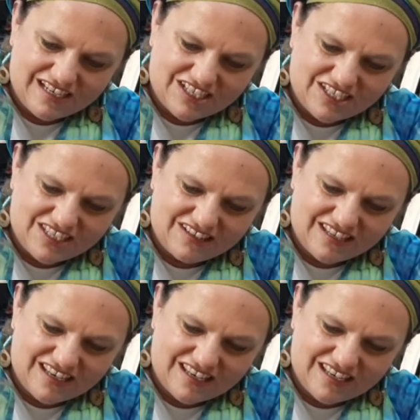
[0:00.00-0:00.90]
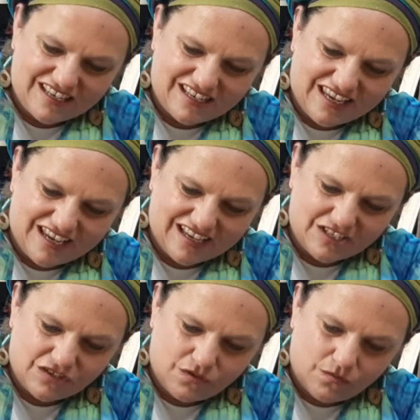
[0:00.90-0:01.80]
Just so that, yeah,
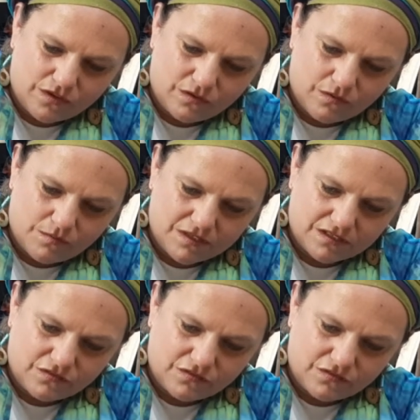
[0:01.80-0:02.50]
because you don't want the ribbons